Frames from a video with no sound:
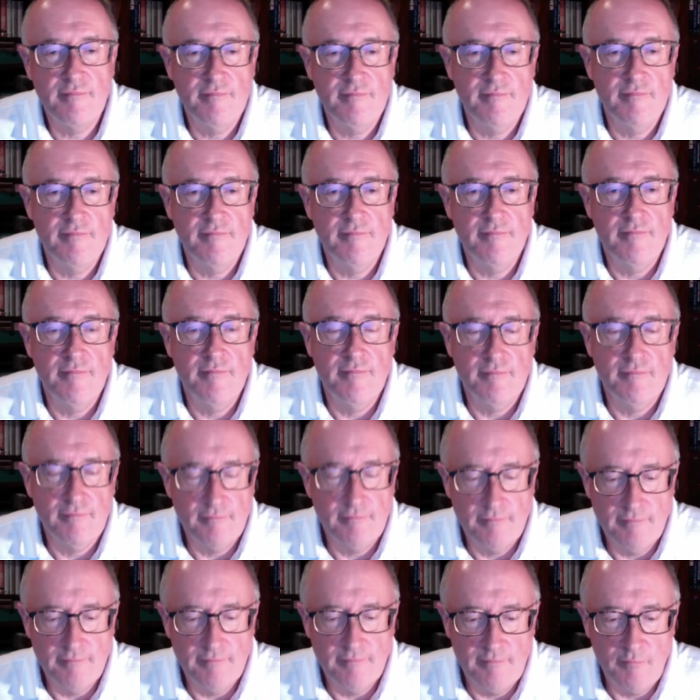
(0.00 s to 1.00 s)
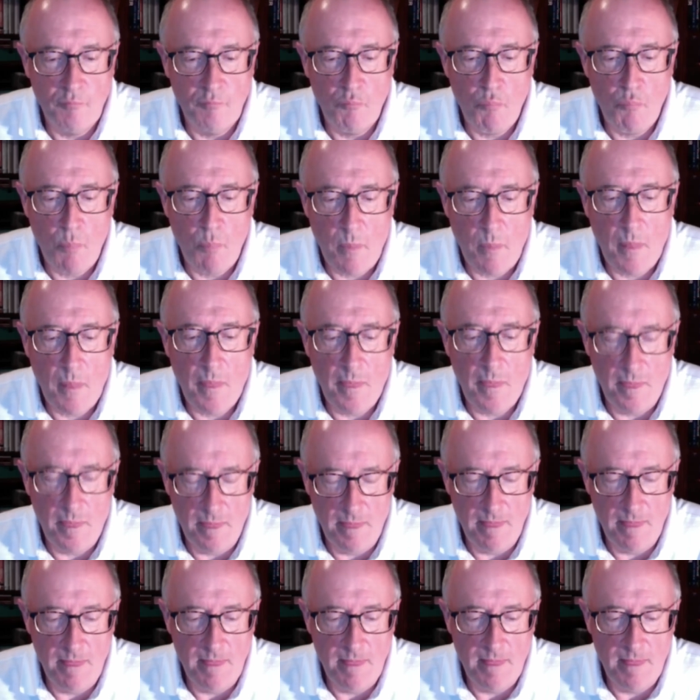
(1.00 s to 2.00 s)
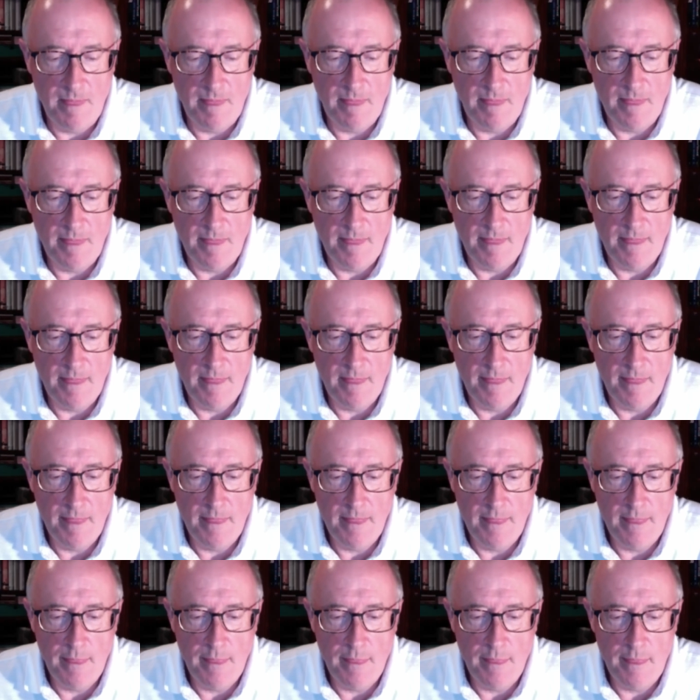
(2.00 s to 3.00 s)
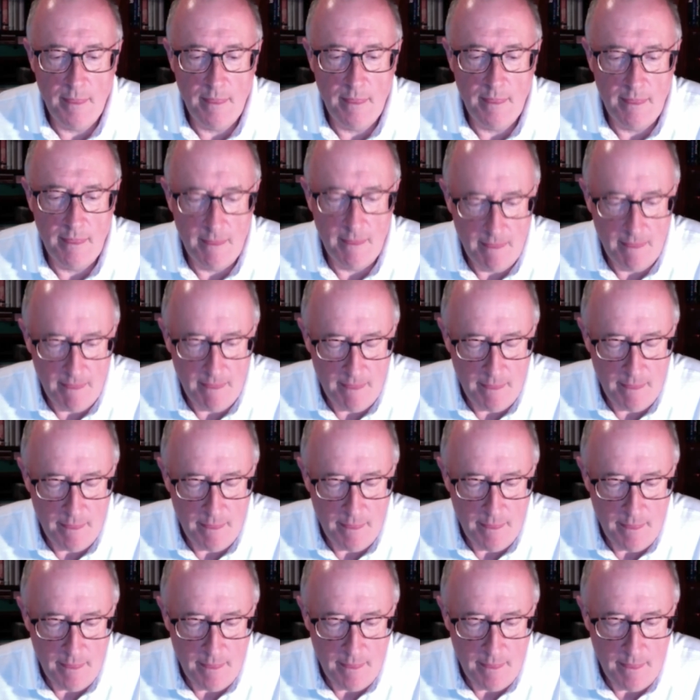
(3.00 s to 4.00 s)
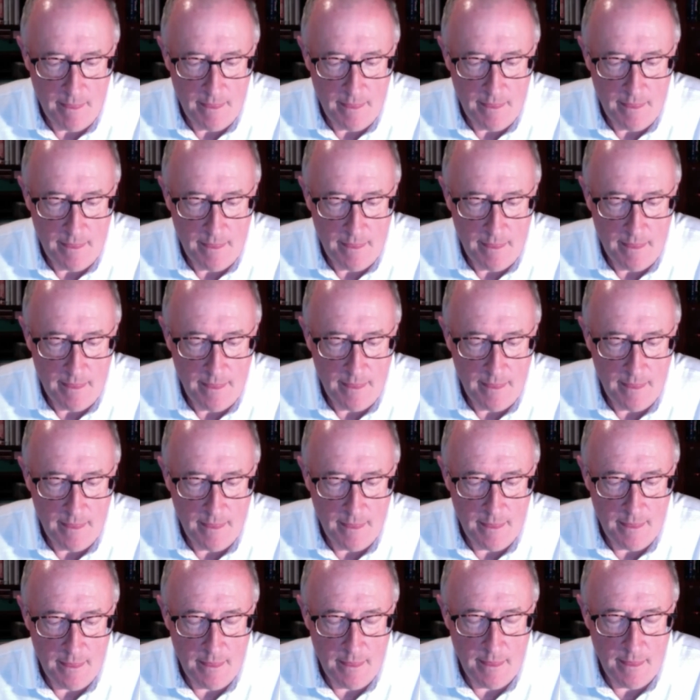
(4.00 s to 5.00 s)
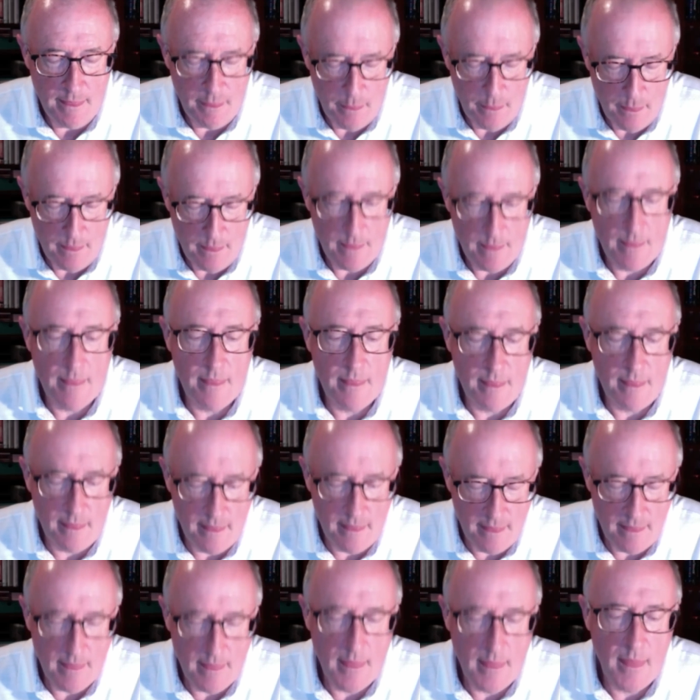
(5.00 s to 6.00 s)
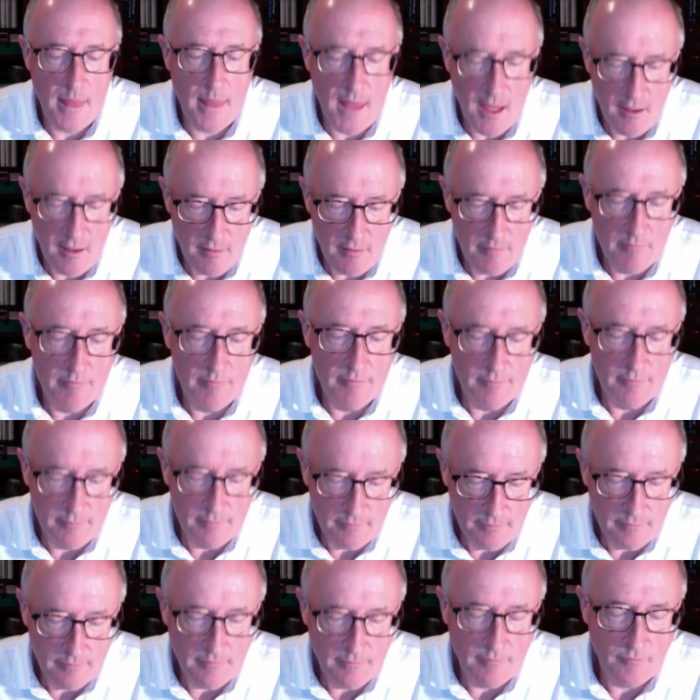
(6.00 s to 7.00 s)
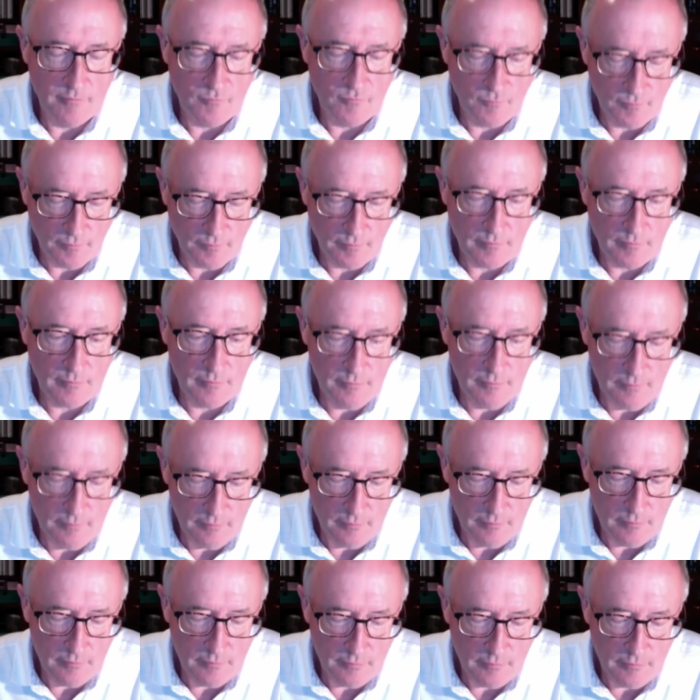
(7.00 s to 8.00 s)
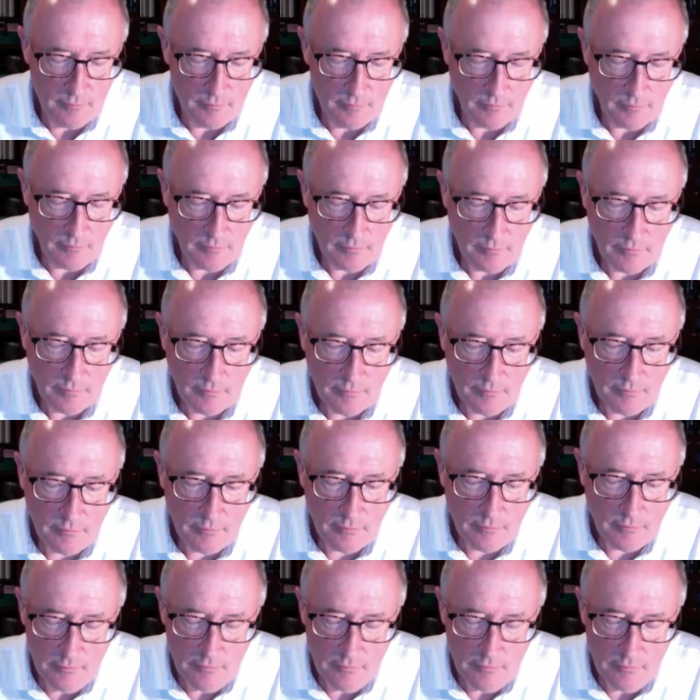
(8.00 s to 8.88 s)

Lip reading: Next question. Males with a congenital hypopituitarism, is this likely to be something that can be passed to children?